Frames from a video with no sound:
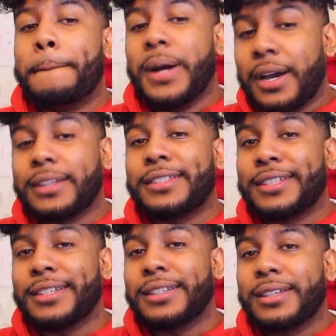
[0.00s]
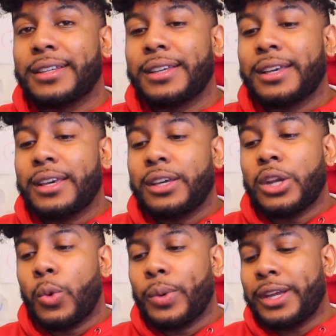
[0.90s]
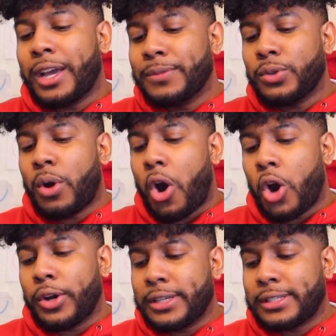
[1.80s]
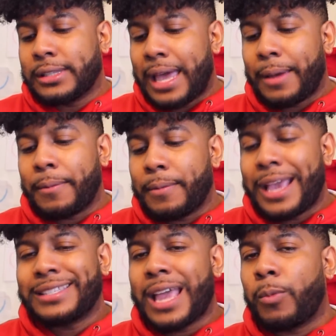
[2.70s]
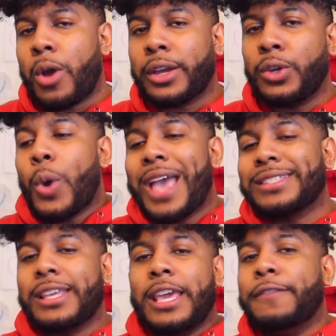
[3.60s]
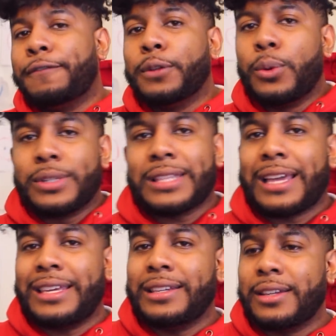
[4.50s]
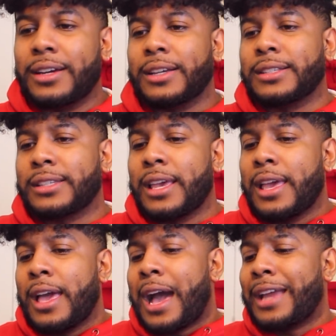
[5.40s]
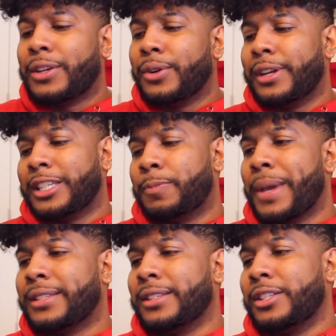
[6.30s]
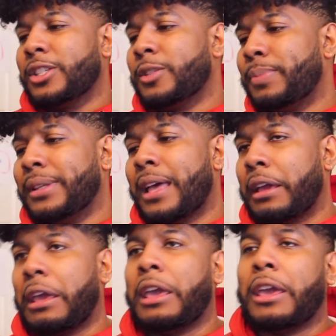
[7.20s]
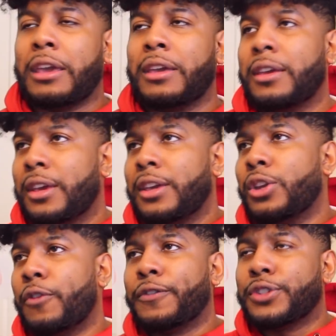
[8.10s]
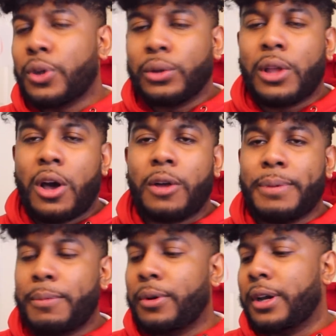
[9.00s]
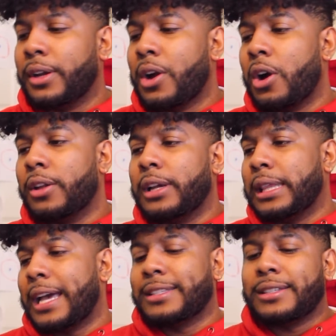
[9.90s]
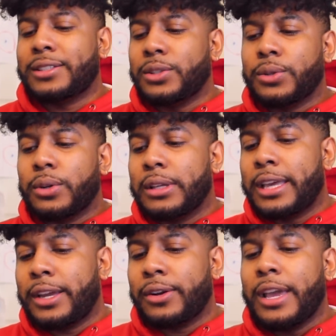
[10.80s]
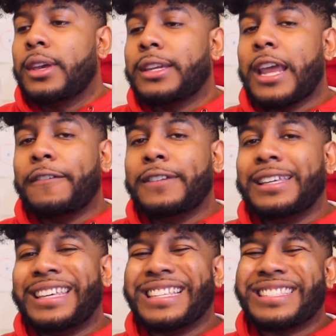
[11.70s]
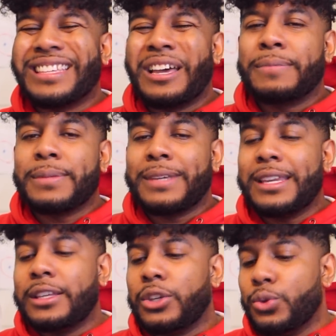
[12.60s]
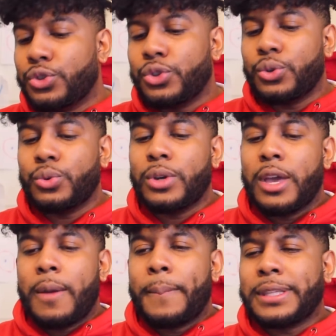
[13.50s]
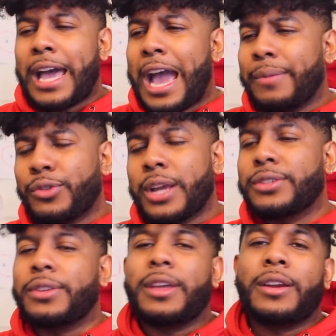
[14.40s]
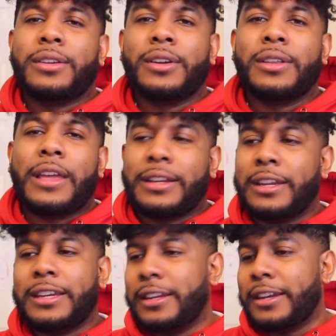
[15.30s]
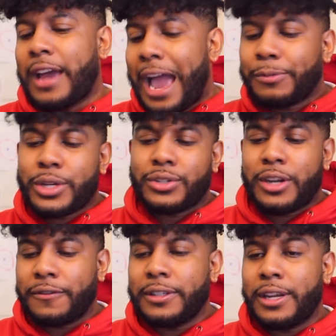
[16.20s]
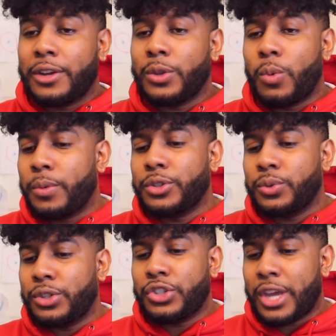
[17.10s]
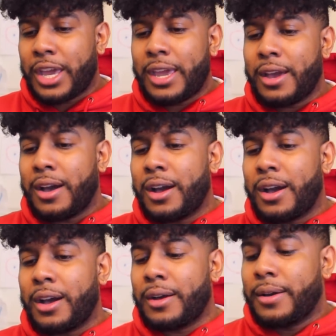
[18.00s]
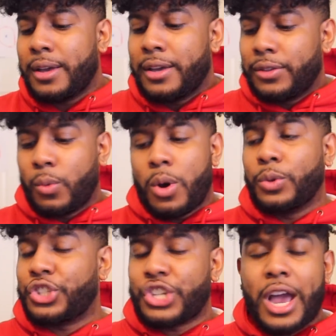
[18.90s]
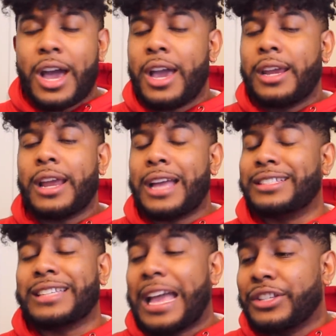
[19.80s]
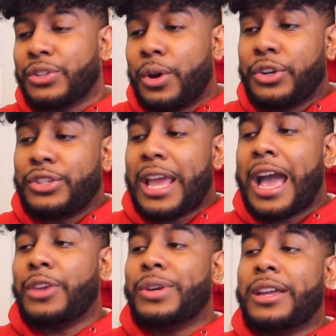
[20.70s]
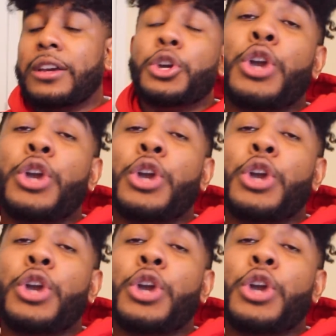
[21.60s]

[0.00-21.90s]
But, you know, when it comes to an artist like ASAP Rocky who has the influence like he does, I don't expect it to just be like, eh, you know, for so long. People are going to call it a classic sooner or later. It definitely gets some getting used to, but the hype tracks are there, you know, like the hype tracks are definitely there. The one with Juicy J, the one with Shine. I just don't understand how you cut.